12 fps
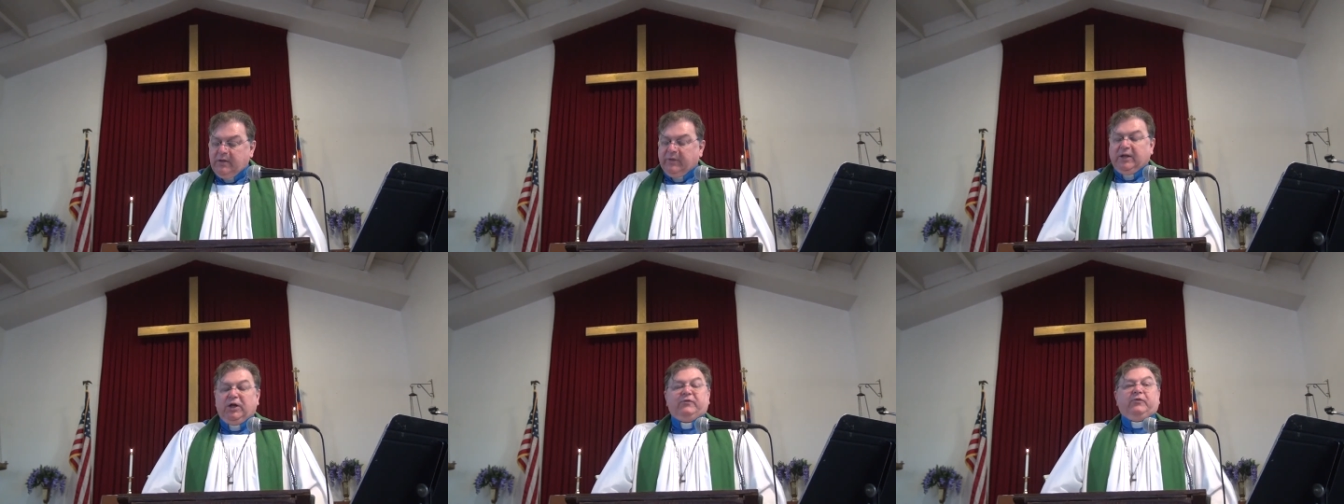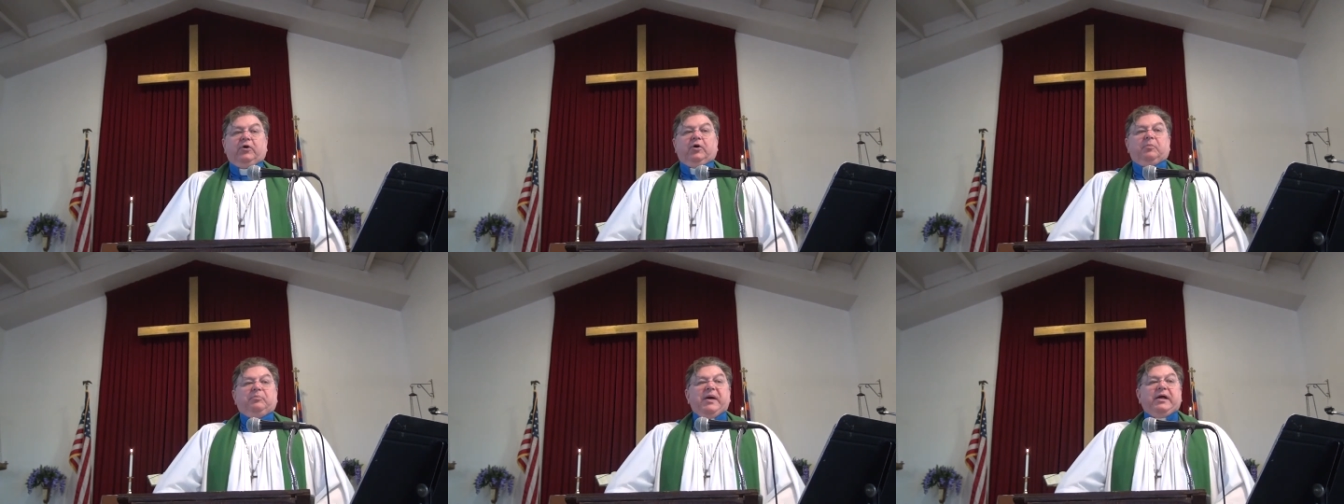They look
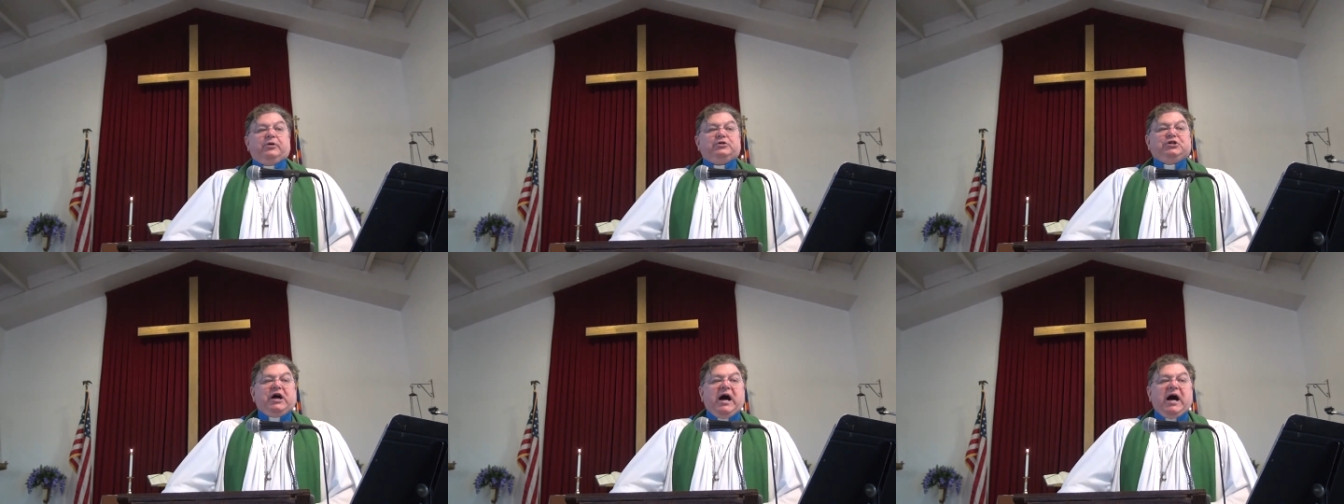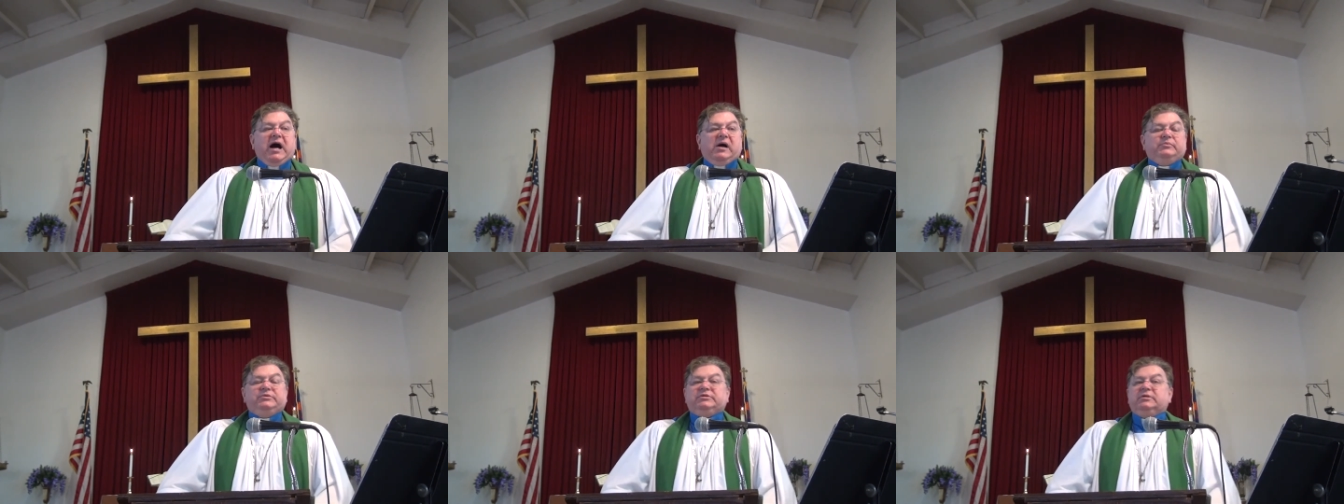for better
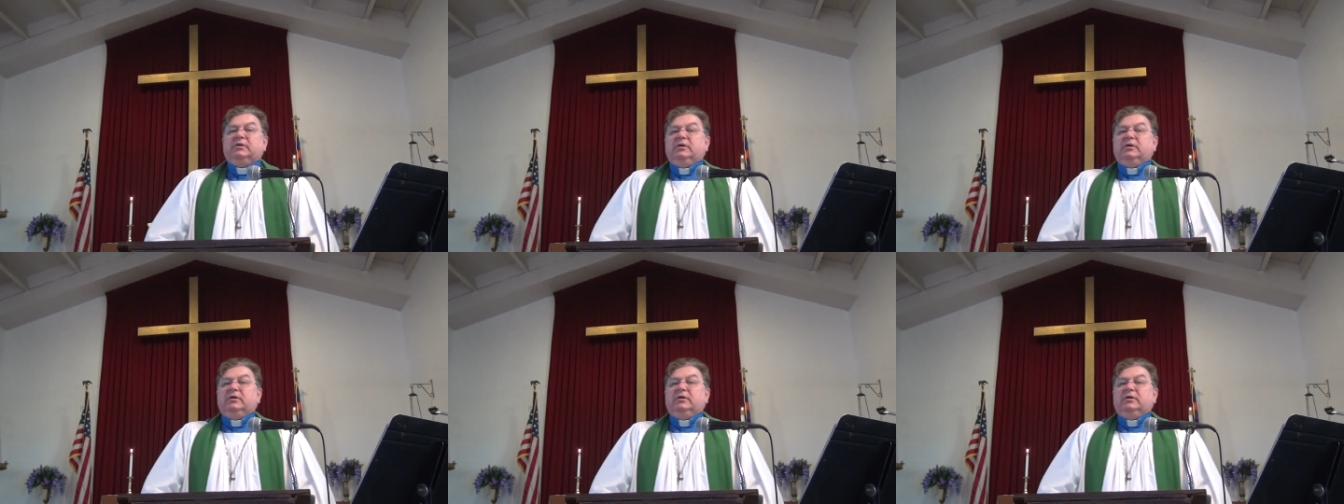jobs,